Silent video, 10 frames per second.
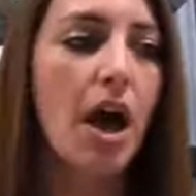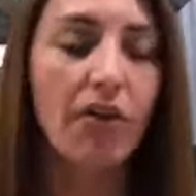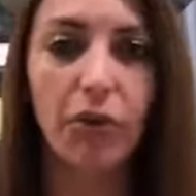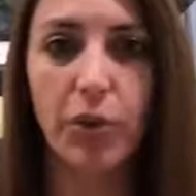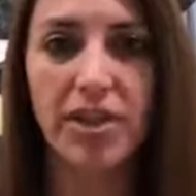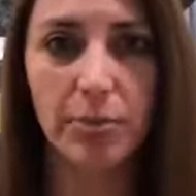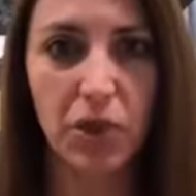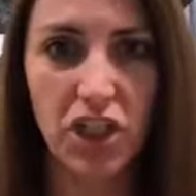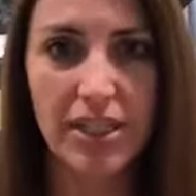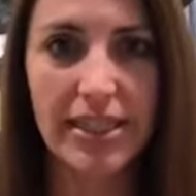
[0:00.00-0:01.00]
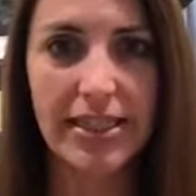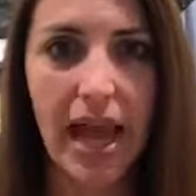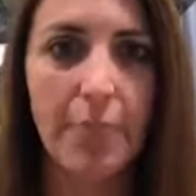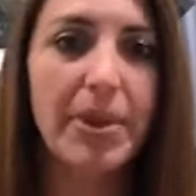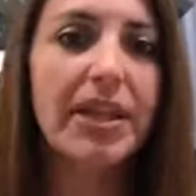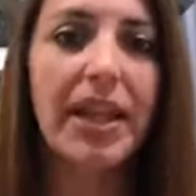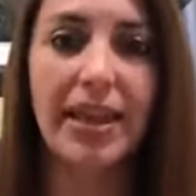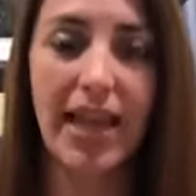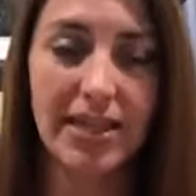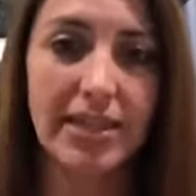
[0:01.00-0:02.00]
Of course, emergencies happen
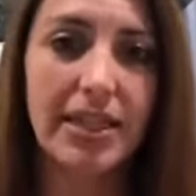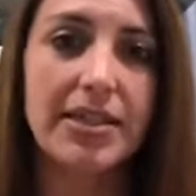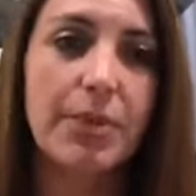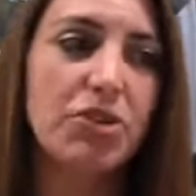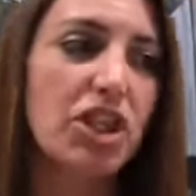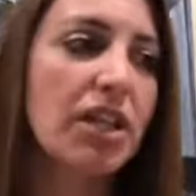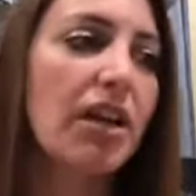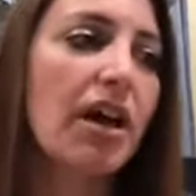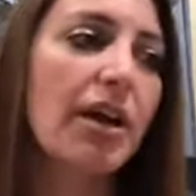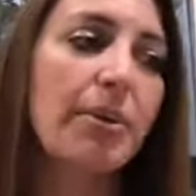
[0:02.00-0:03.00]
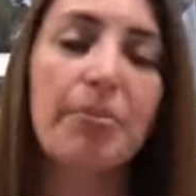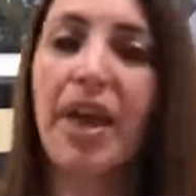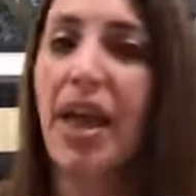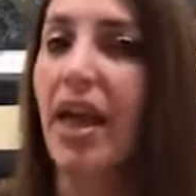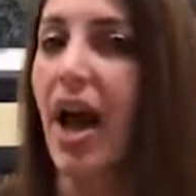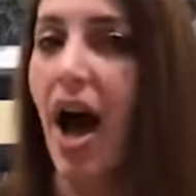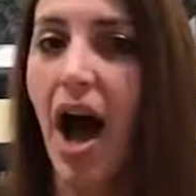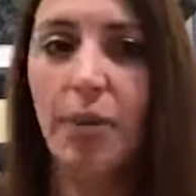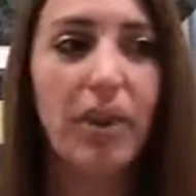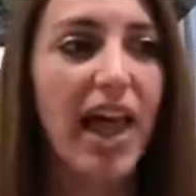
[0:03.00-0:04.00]
and that's an exception.
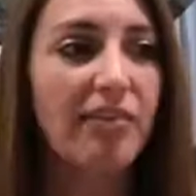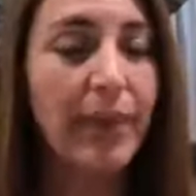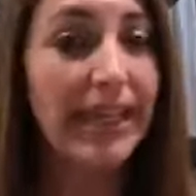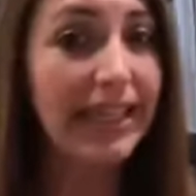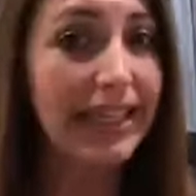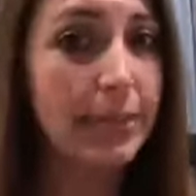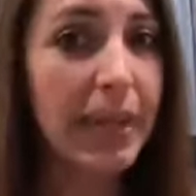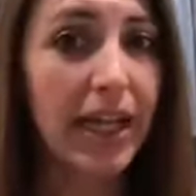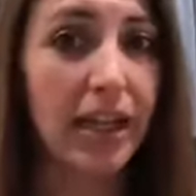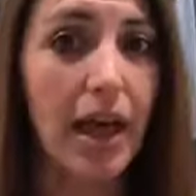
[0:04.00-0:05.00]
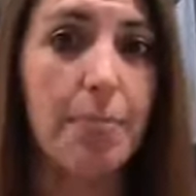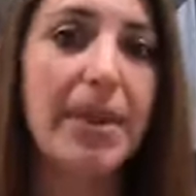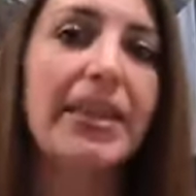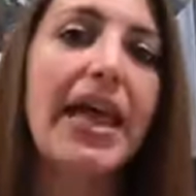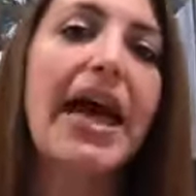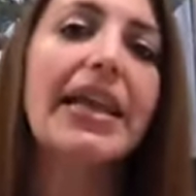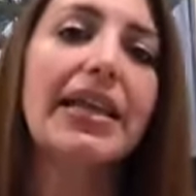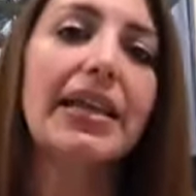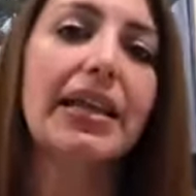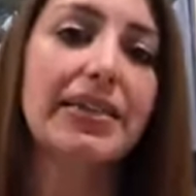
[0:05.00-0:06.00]
I will have my email up in that
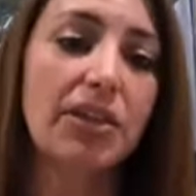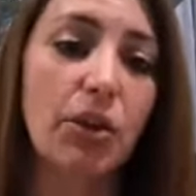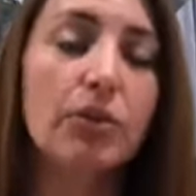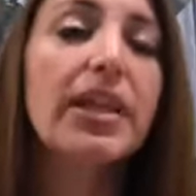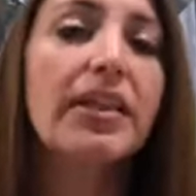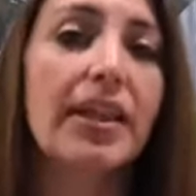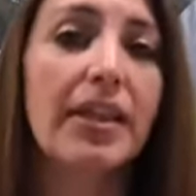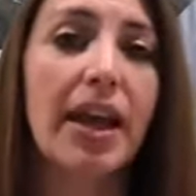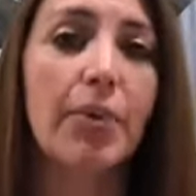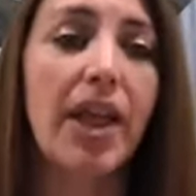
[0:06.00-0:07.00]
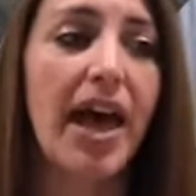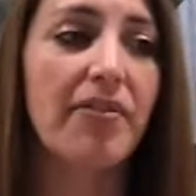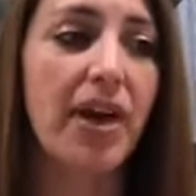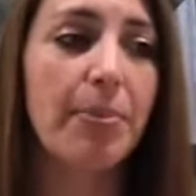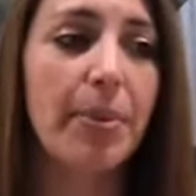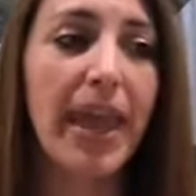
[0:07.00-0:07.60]
is the only thing that I will have up.